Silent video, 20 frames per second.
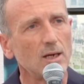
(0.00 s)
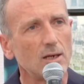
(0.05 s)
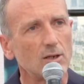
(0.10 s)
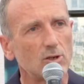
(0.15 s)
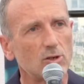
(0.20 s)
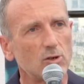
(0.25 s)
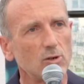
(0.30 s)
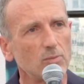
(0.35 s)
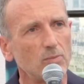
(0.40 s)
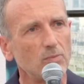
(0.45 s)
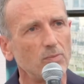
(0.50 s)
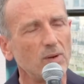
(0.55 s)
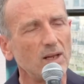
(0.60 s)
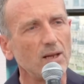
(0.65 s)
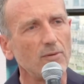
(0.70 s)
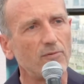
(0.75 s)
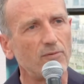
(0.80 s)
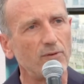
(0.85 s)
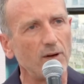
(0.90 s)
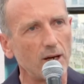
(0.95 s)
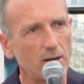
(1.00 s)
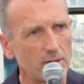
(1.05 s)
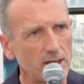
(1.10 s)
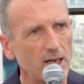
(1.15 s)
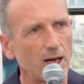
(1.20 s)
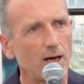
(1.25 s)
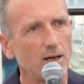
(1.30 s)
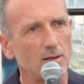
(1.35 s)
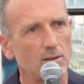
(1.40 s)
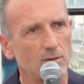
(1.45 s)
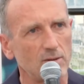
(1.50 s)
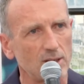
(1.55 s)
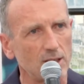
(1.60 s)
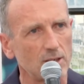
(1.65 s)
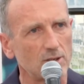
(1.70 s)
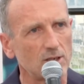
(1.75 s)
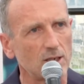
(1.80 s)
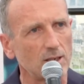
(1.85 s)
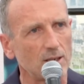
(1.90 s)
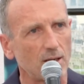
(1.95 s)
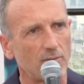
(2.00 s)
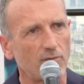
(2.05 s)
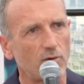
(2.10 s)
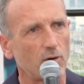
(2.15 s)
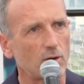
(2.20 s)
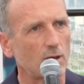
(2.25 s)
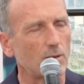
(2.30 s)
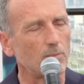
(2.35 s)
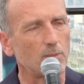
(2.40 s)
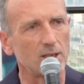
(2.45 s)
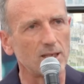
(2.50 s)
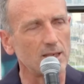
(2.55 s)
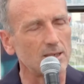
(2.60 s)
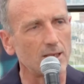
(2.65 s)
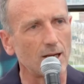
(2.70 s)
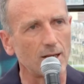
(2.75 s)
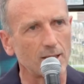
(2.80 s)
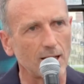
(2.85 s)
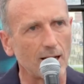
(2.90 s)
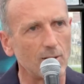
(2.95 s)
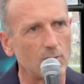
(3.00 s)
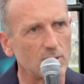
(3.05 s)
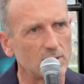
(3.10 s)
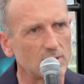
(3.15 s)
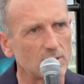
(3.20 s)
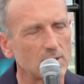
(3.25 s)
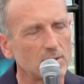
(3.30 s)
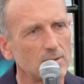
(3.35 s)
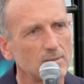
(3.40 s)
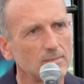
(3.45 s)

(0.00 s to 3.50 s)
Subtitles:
should be very high on the agenda for companies like ours.